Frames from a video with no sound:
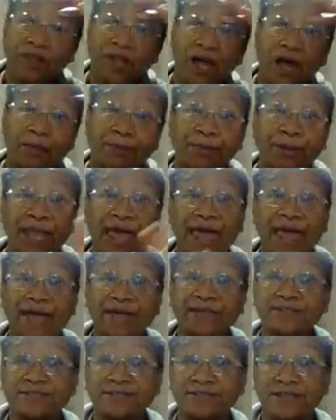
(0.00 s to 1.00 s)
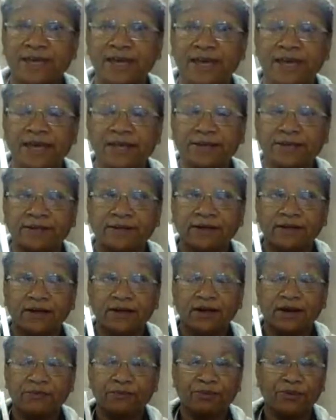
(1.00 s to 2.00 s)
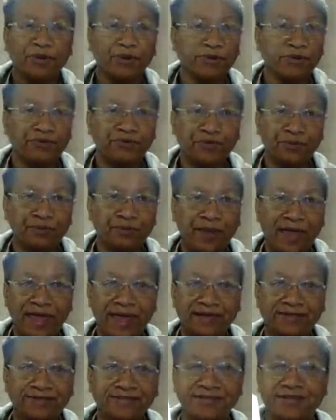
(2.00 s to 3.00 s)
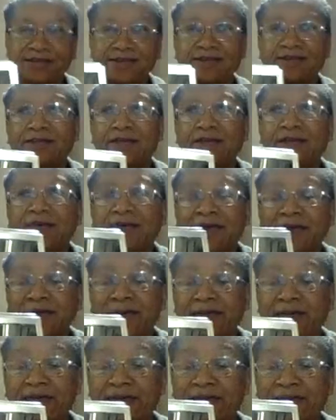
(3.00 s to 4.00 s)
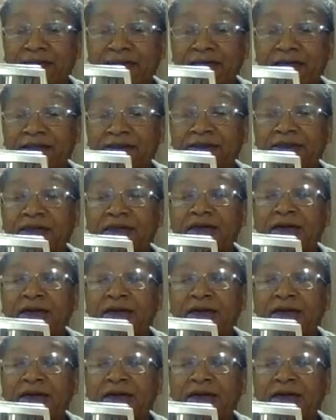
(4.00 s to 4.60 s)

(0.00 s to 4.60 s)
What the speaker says: a black set, beautiful black set. And